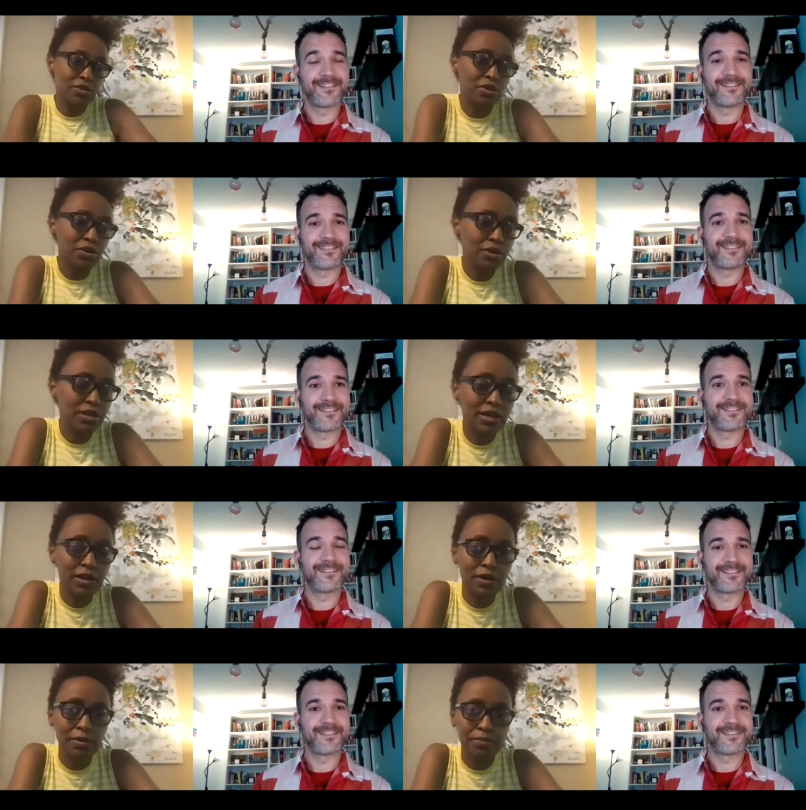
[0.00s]
Speaker 1: know
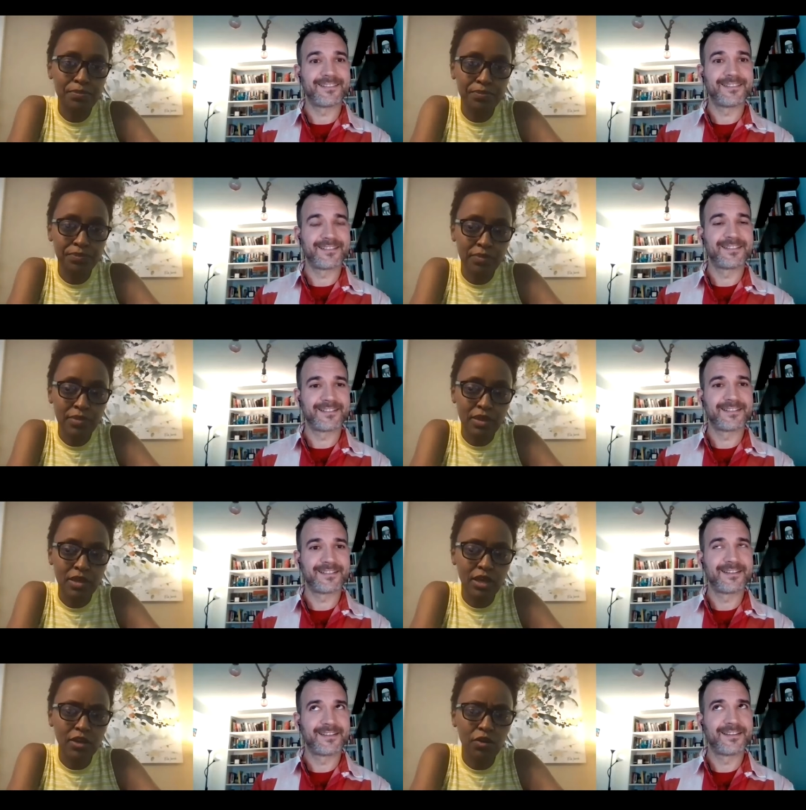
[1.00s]
um and
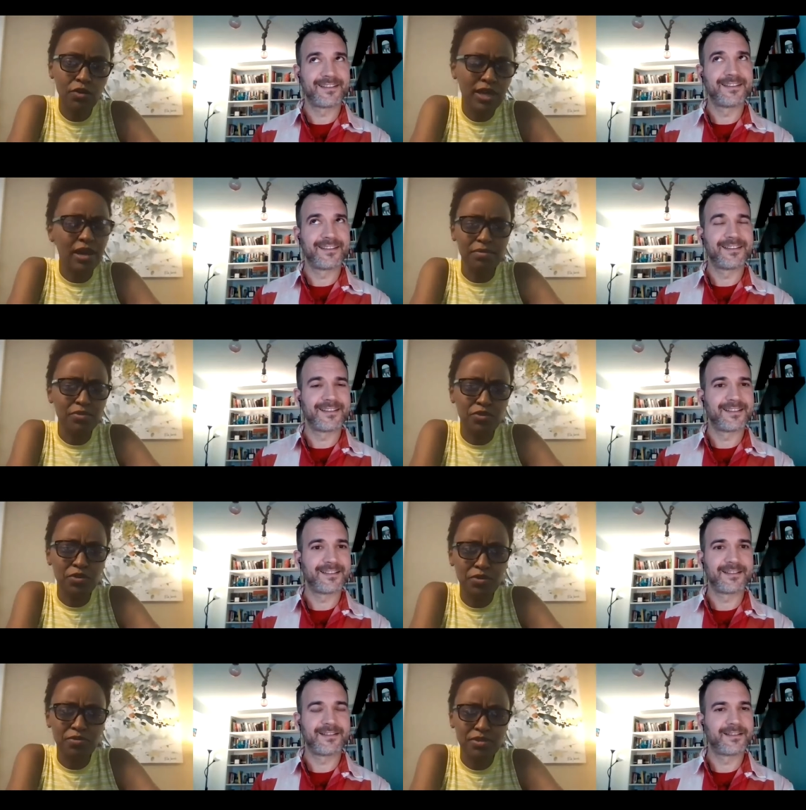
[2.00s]
then oh yeah
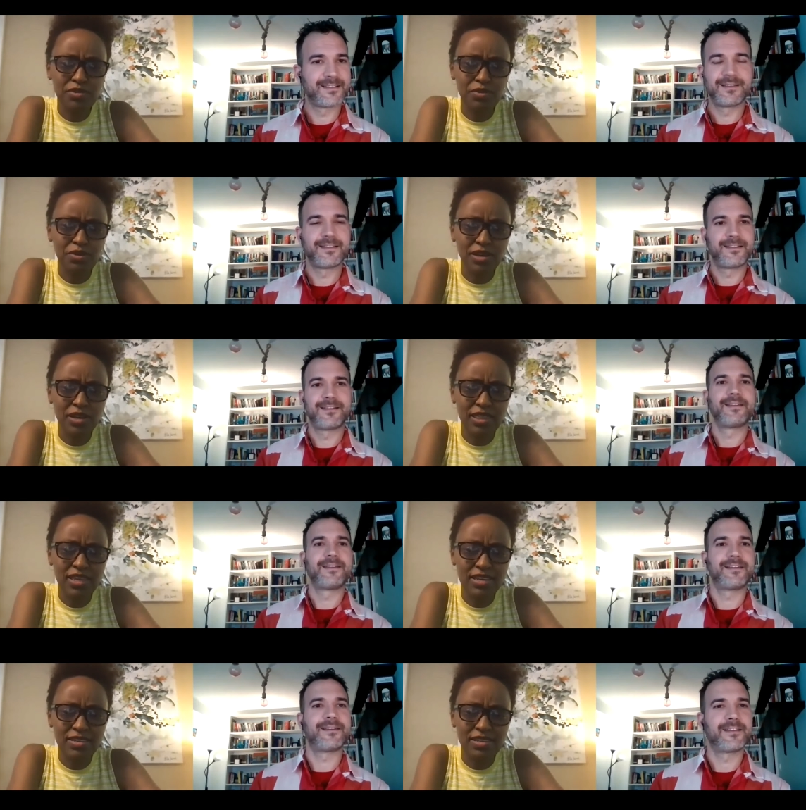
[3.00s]
so so i, I think
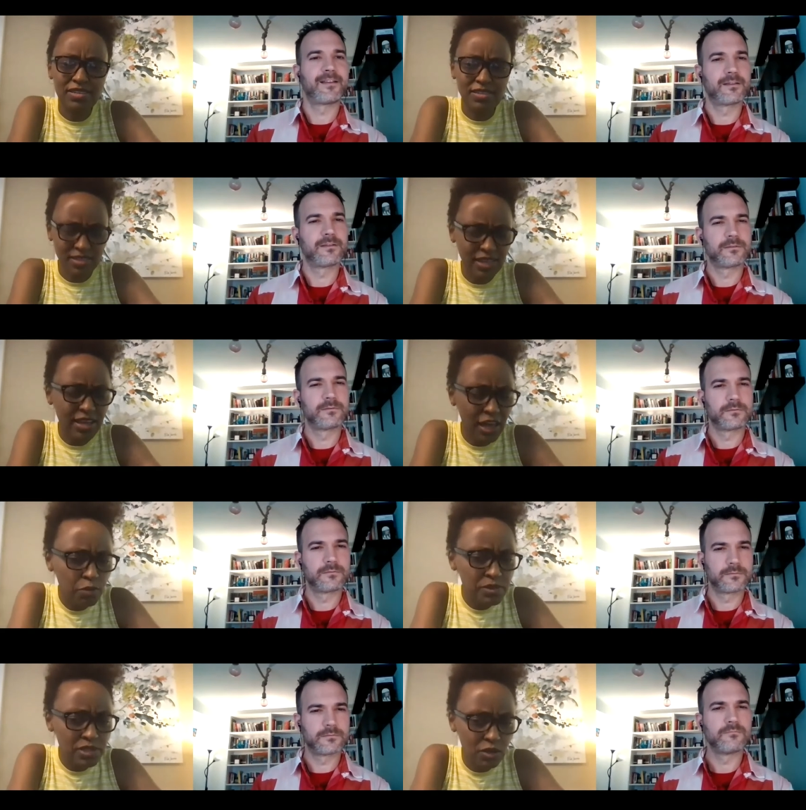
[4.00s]
it, it it
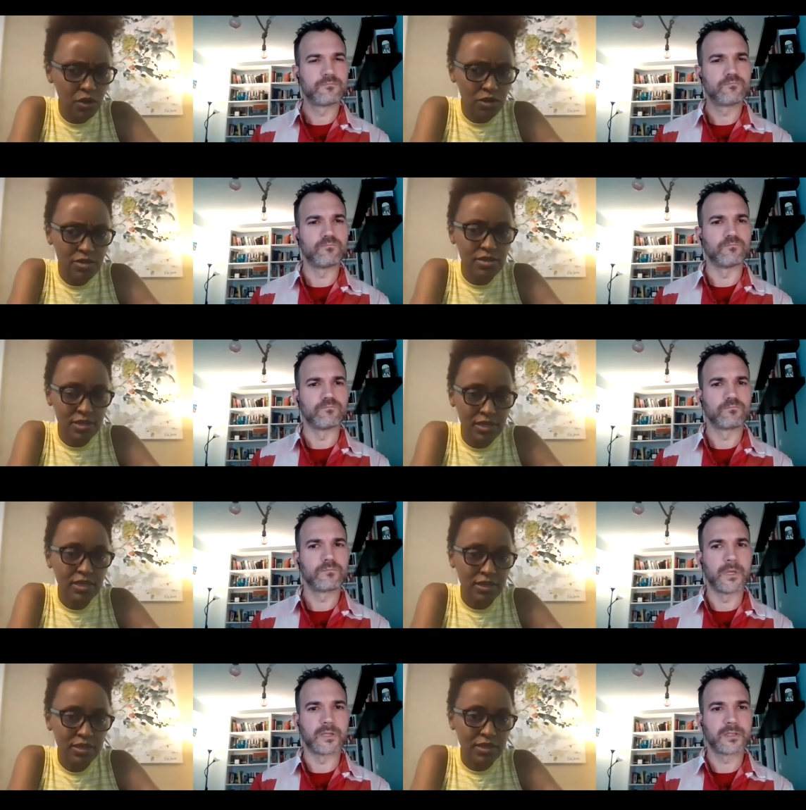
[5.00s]
helps a lot
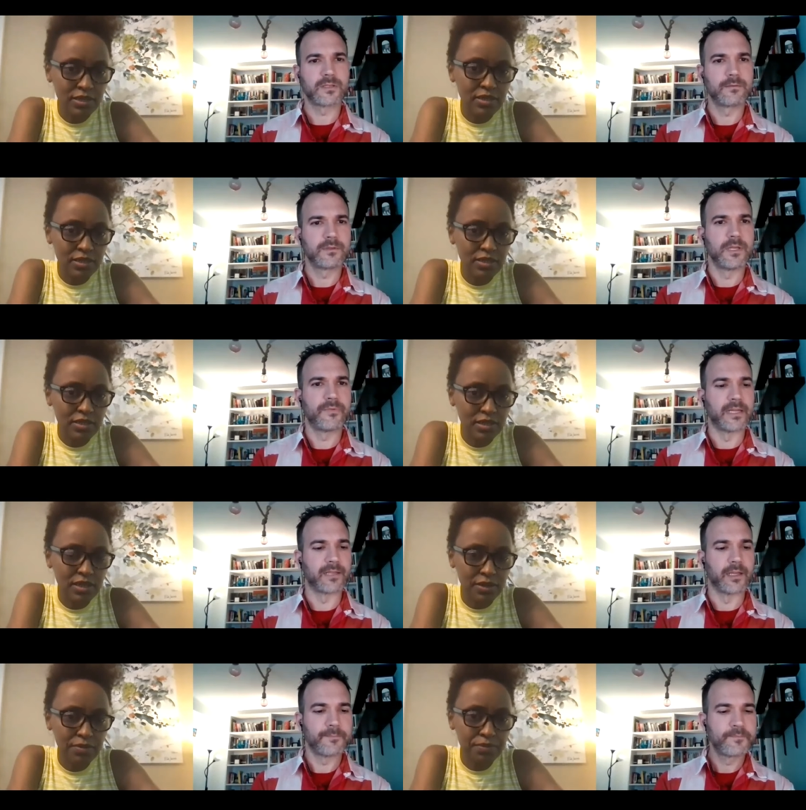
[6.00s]
Speaker 2: Yes,
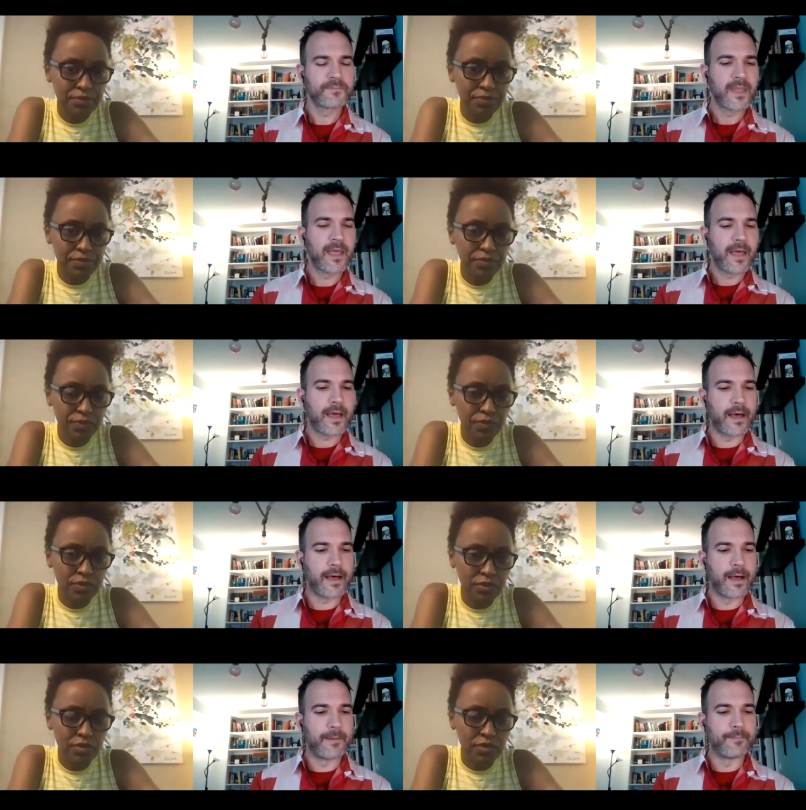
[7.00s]
definitely. Mm.
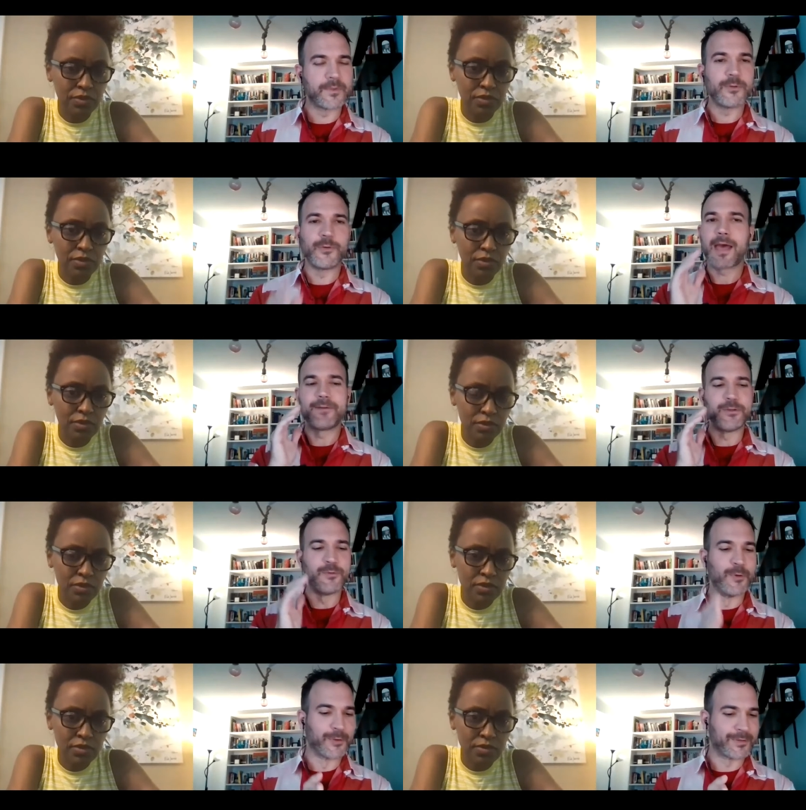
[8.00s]
Um, you had a
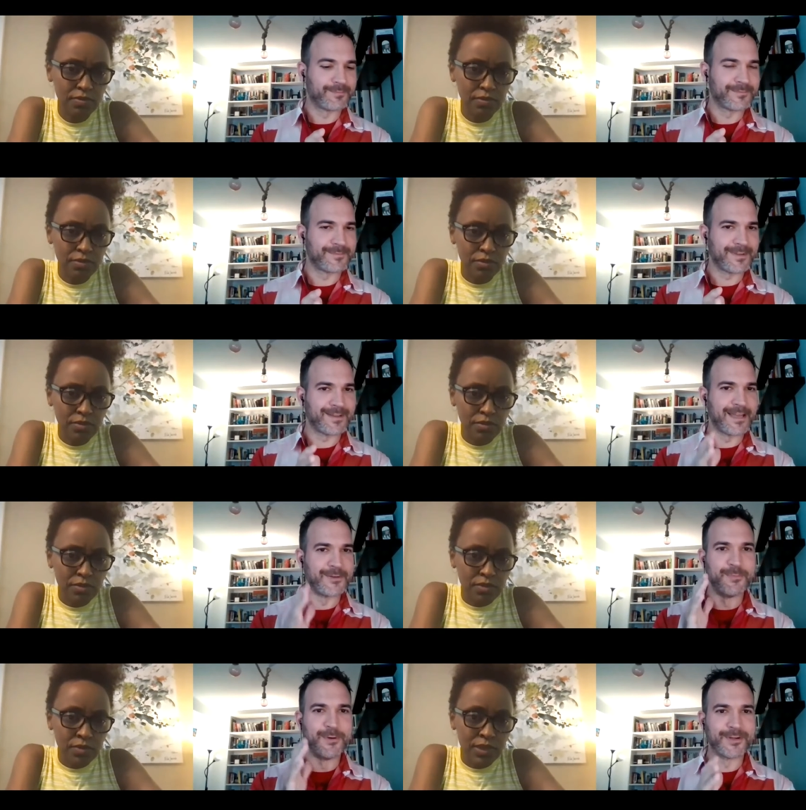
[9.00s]
new book,
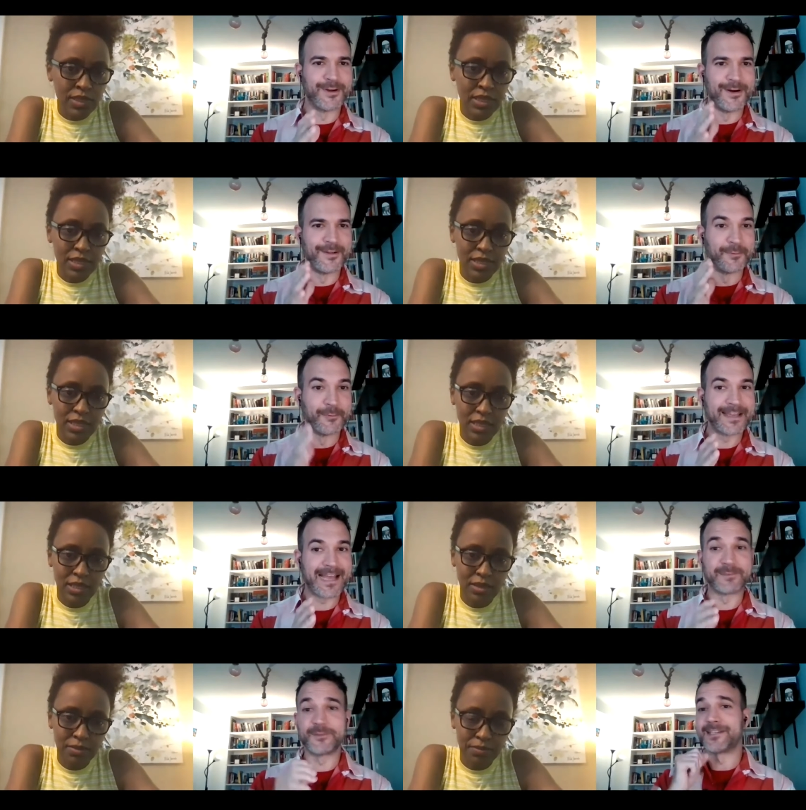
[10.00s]
a new book on the
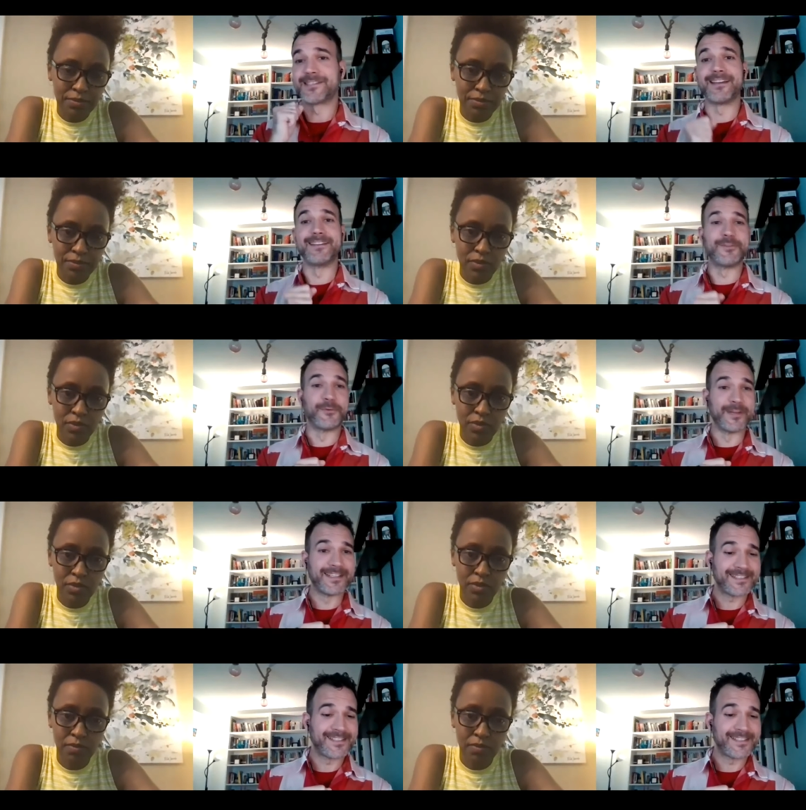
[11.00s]
way. I'm so excited to read